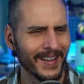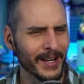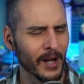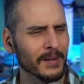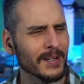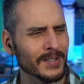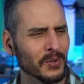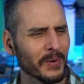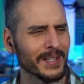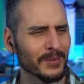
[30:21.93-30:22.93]
now I'm going to
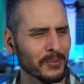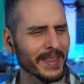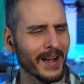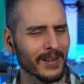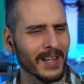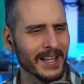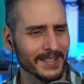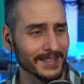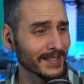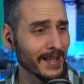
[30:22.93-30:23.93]
squint without
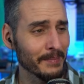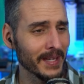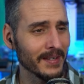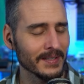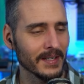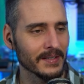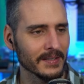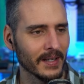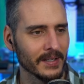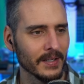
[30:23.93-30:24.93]
glasses. Does that make any sense?
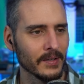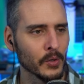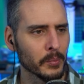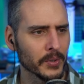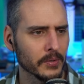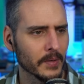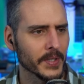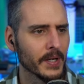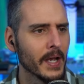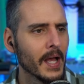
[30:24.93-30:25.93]
I need a new prescription.